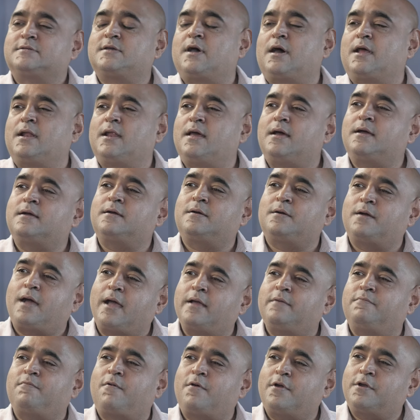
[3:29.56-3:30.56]
So
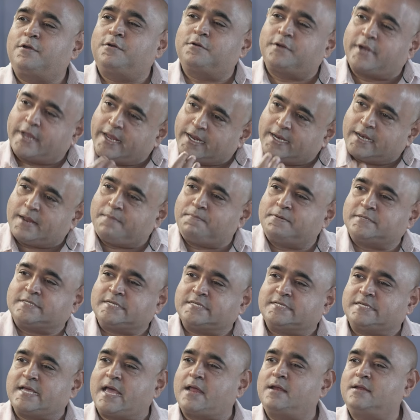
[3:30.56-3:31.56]
I wanted to take it up as a
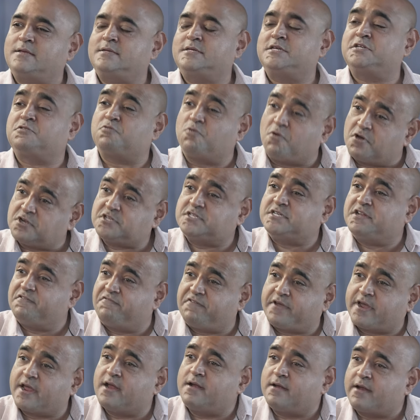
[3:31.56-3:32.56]
challenge. It was
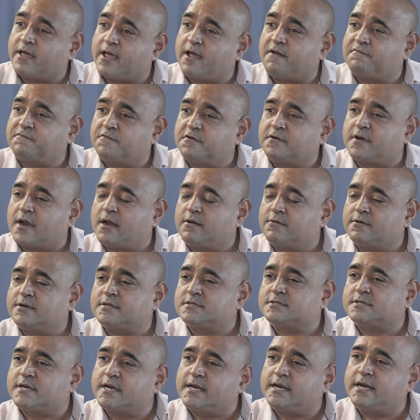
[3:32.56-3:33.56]
difficult, I have to tell you, it
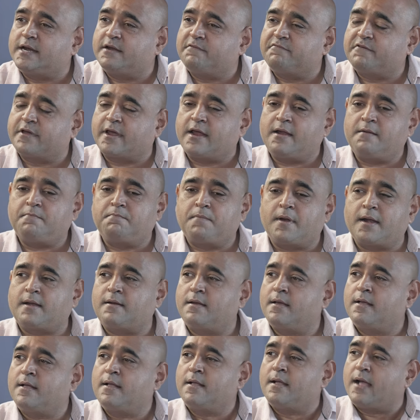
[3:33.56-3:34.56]
is really difficult, but
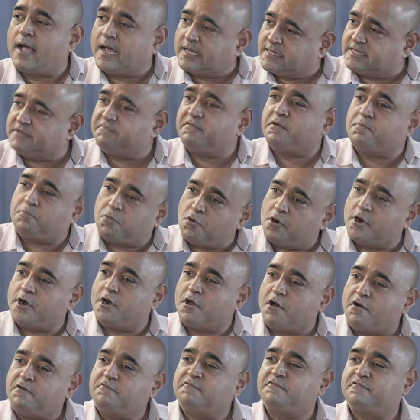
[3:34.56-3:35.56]
I think we pulled it
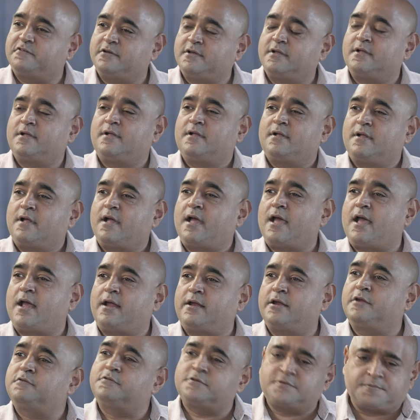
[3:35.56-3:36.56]
off,
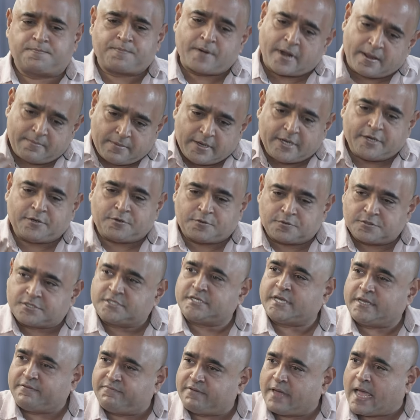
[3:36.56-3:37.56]
and it was primarily to
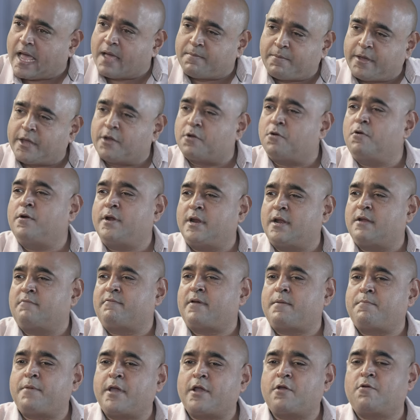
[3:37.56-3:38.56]
see, am I good enough,
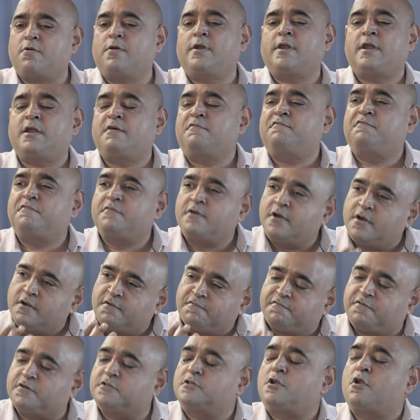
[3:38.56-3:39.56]
am I good enough
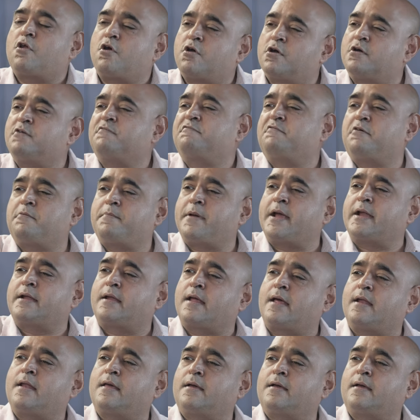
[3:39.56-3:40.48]
for the longer format.